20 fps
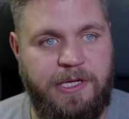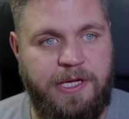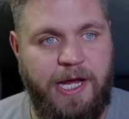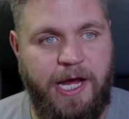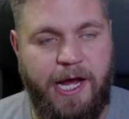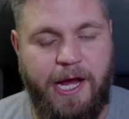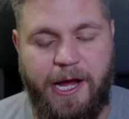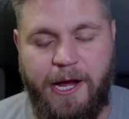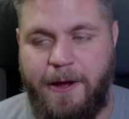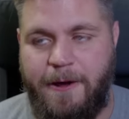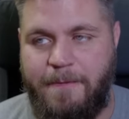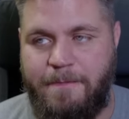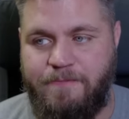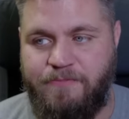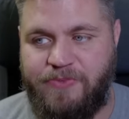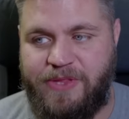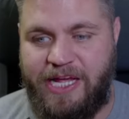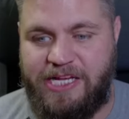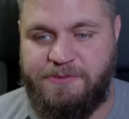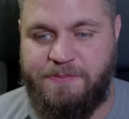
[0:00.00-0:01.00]

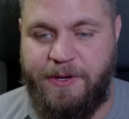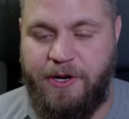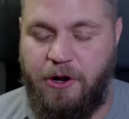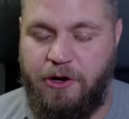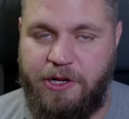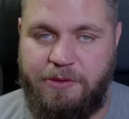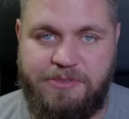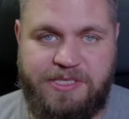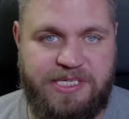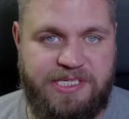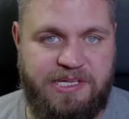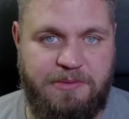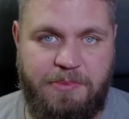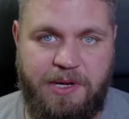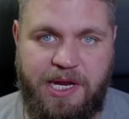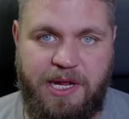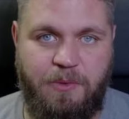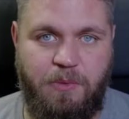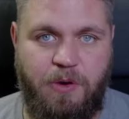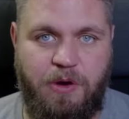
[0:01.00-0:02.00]
That's been on him since the
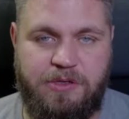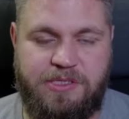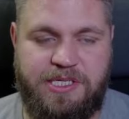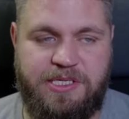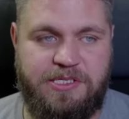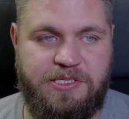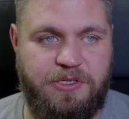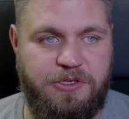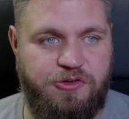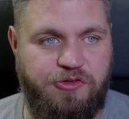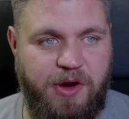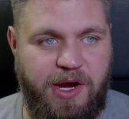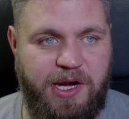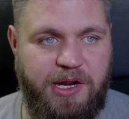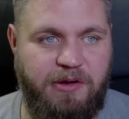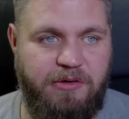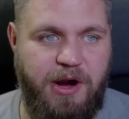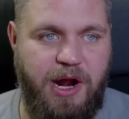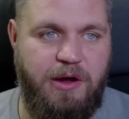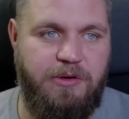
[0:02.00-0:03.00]
minute he walked into the
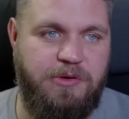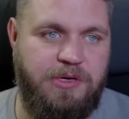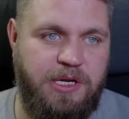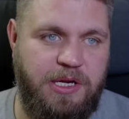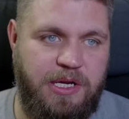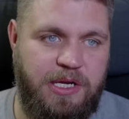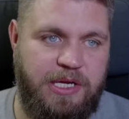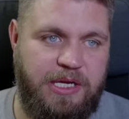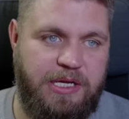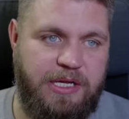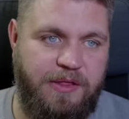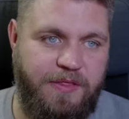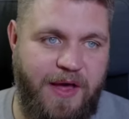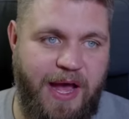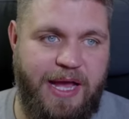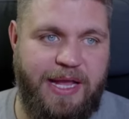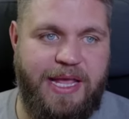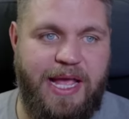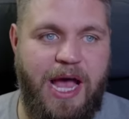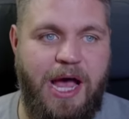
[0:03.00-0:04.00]
training ground.
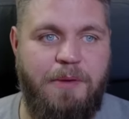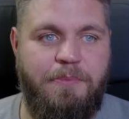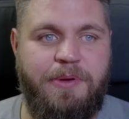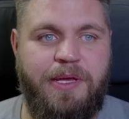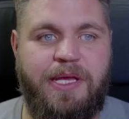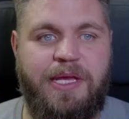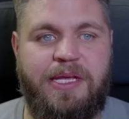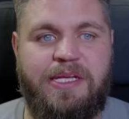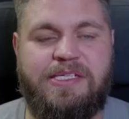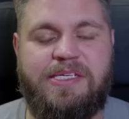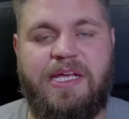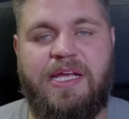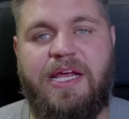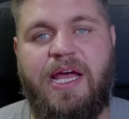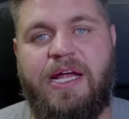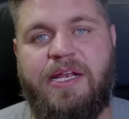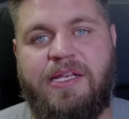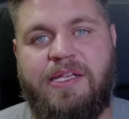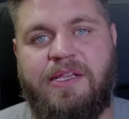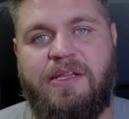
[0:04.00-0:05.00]
That can't be easy,
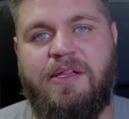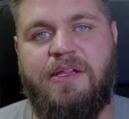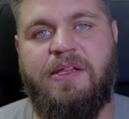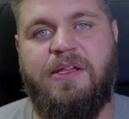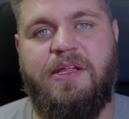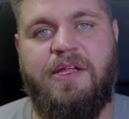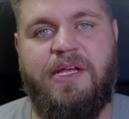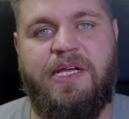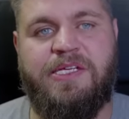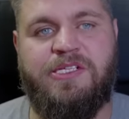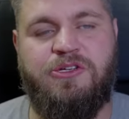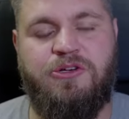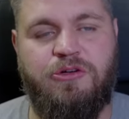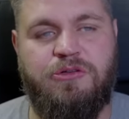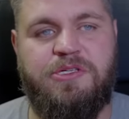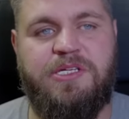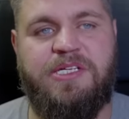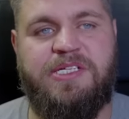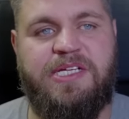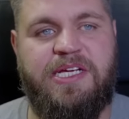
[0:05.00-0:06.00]
and it's
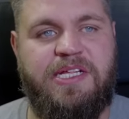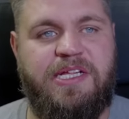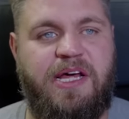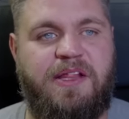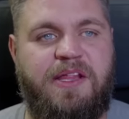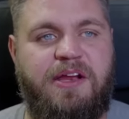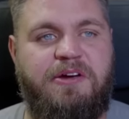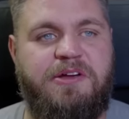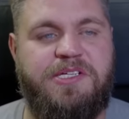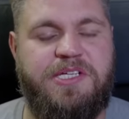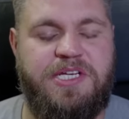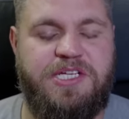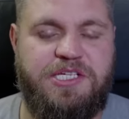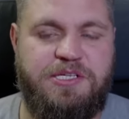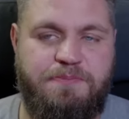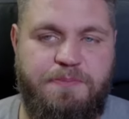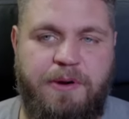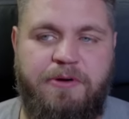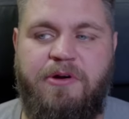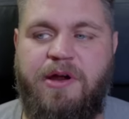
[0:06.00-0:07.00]
good to see that there is a
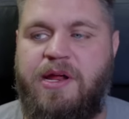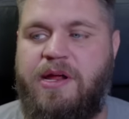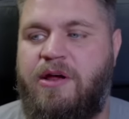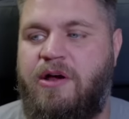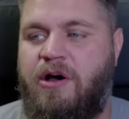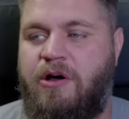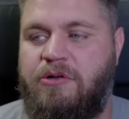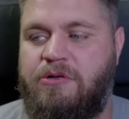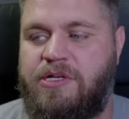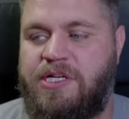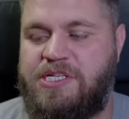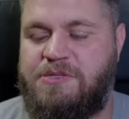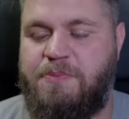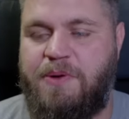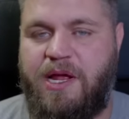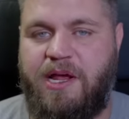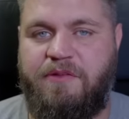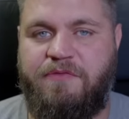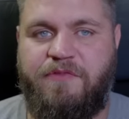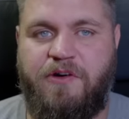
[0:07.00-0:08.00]
spirit on
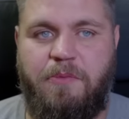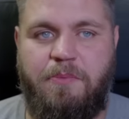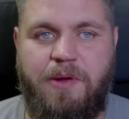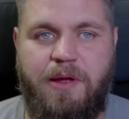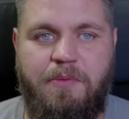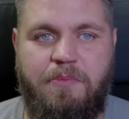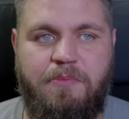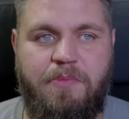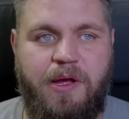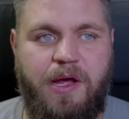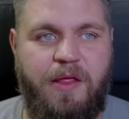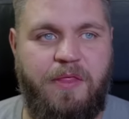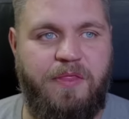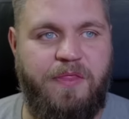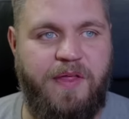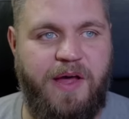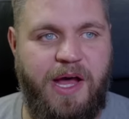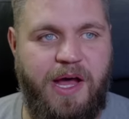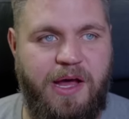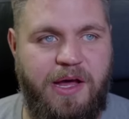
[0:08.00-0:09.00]
display from him, and
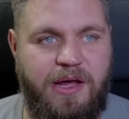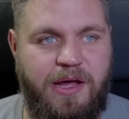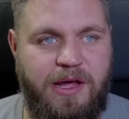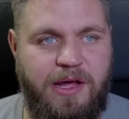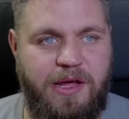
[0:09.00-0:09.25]
that